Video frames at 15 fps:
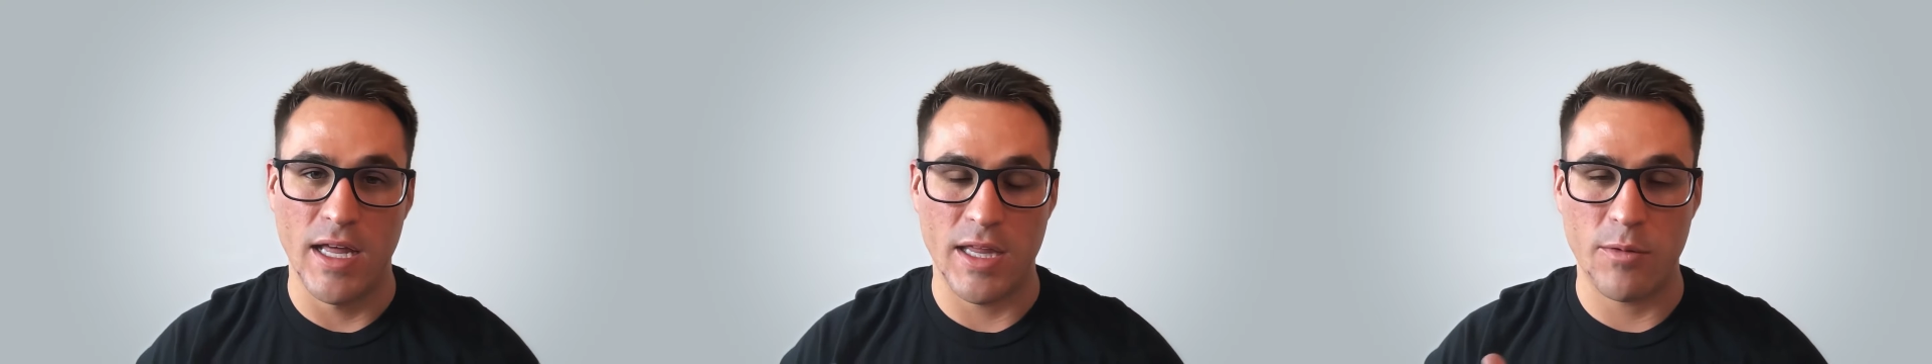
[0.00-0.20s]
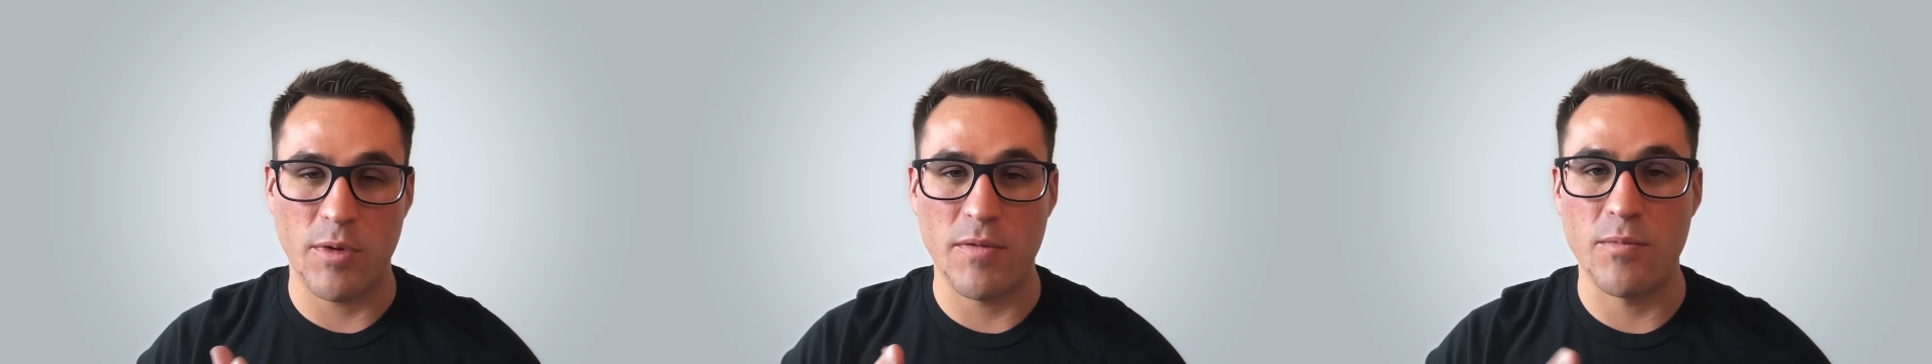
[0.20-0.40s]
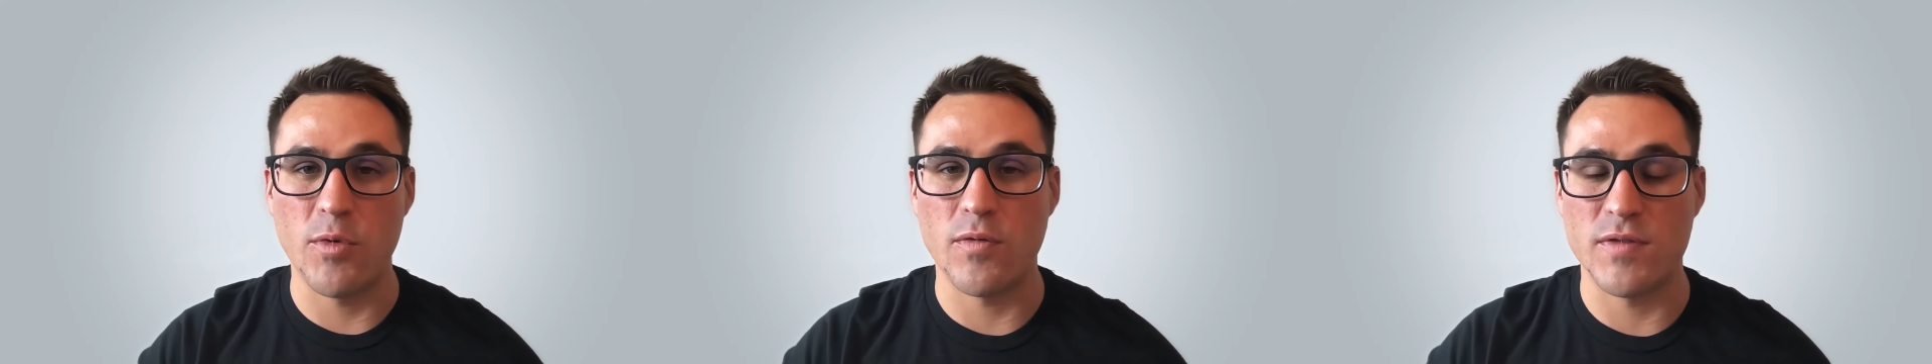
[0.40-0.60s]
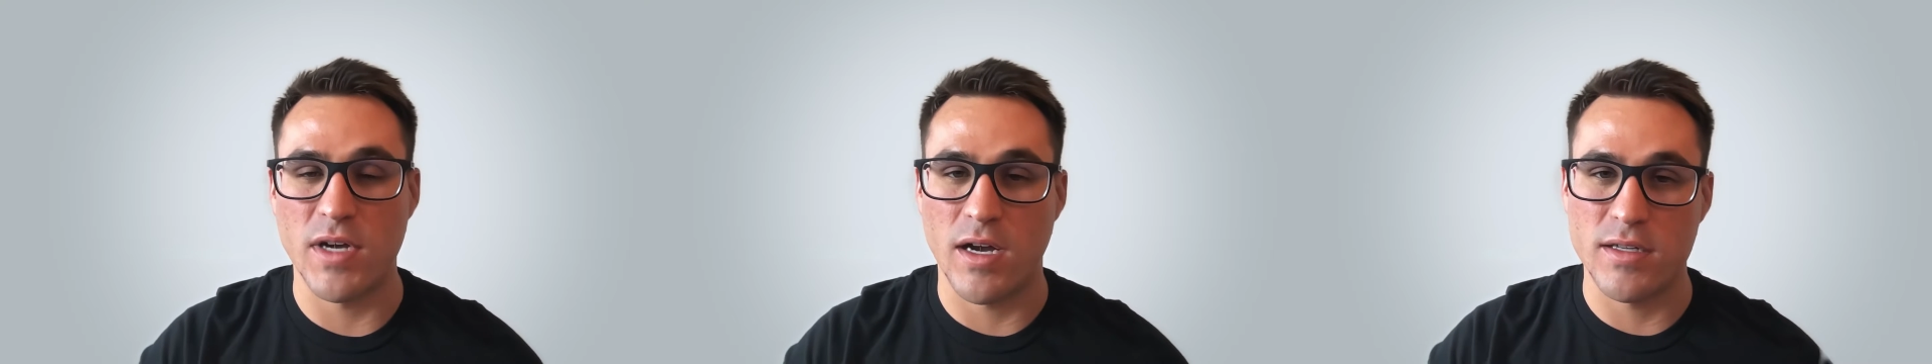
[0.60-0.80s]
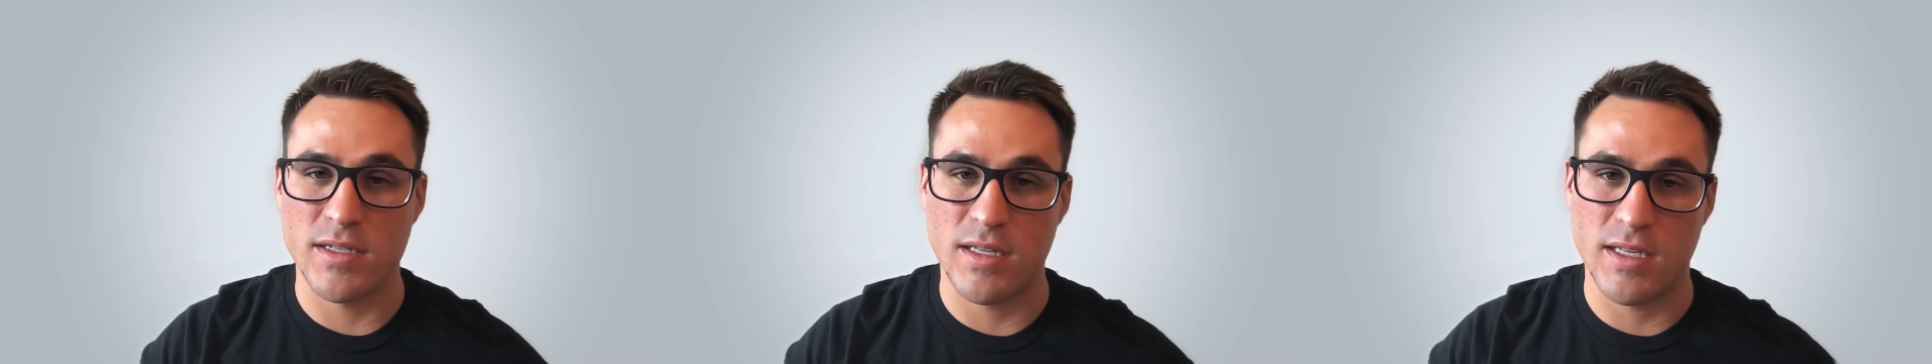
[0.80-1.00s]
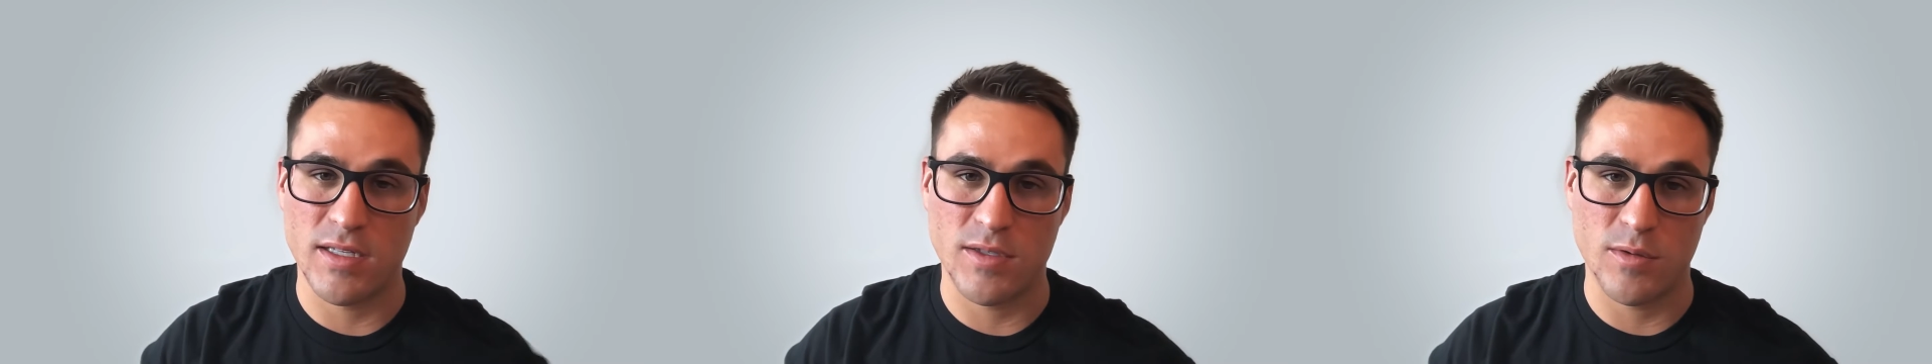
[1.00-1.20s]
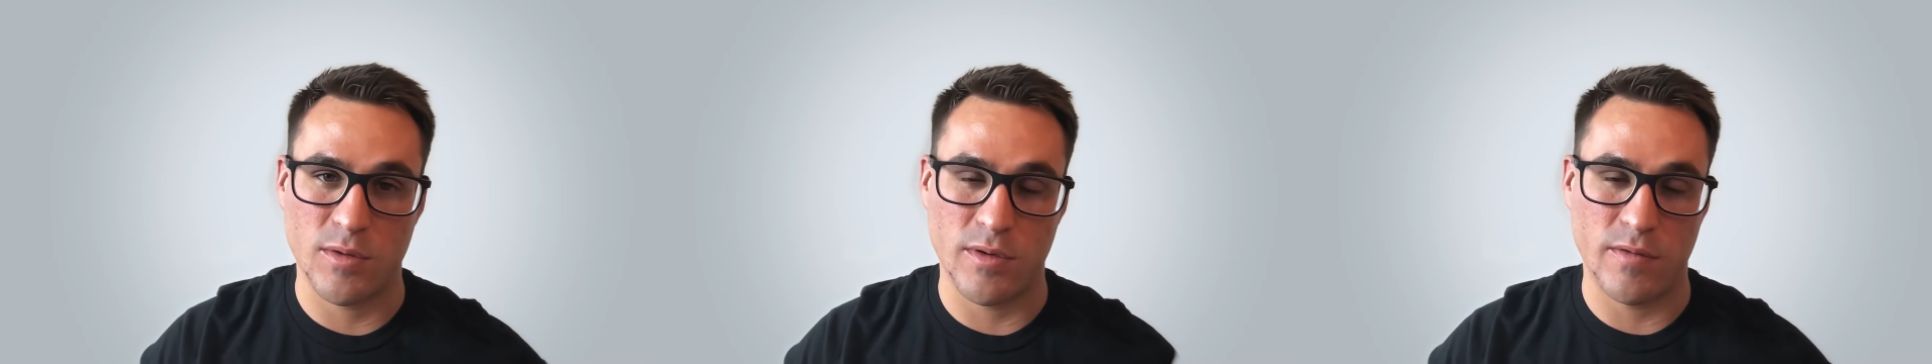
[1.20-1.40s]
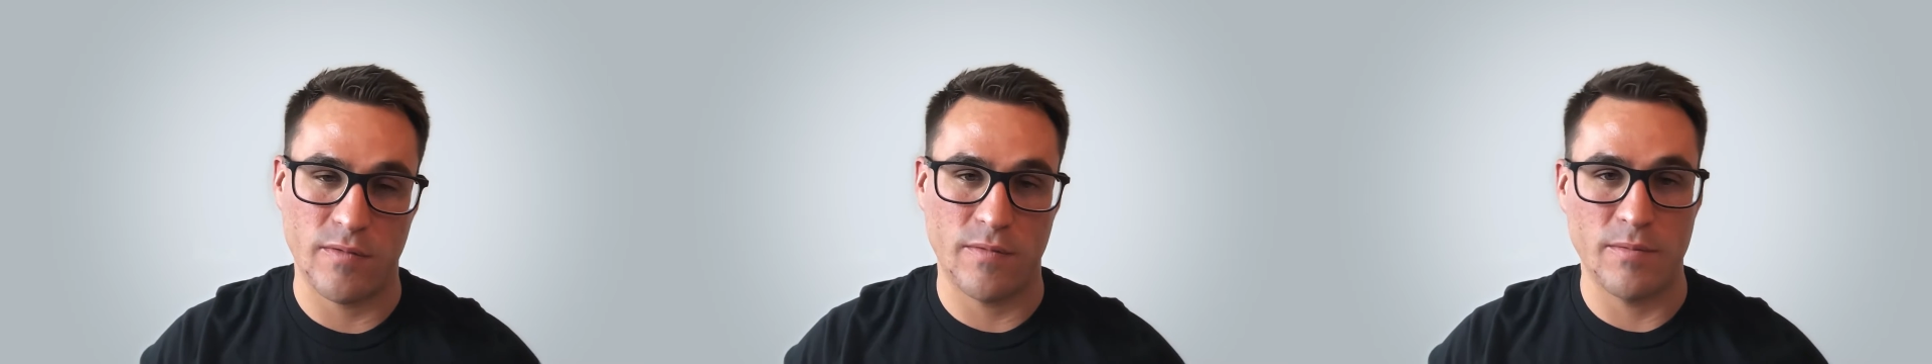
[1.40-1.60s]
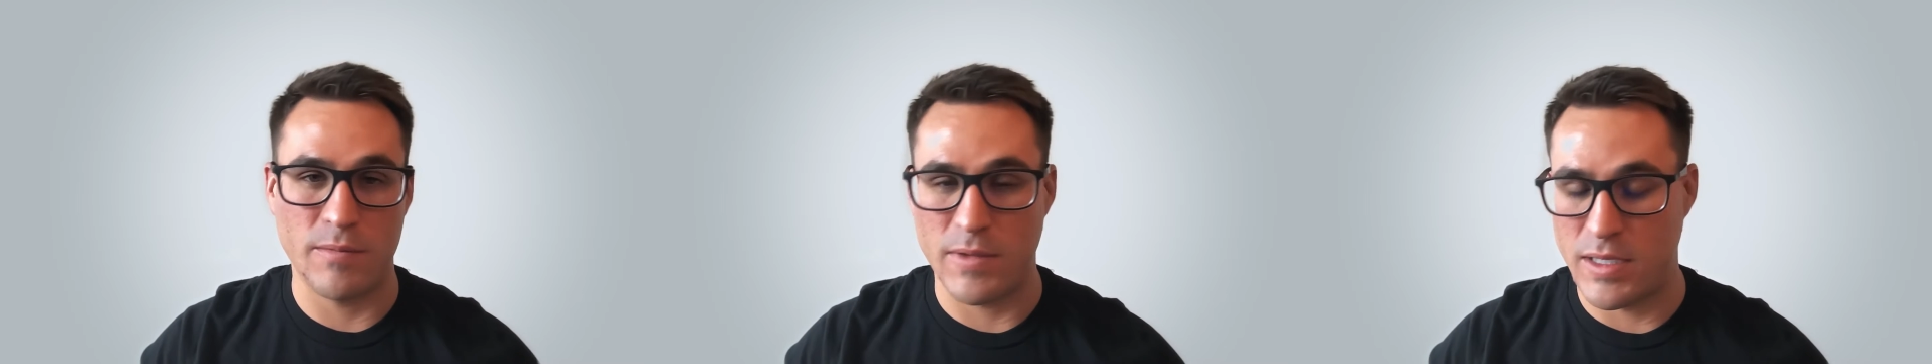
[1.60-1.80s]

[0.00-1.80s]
I think we've moved on to this sort of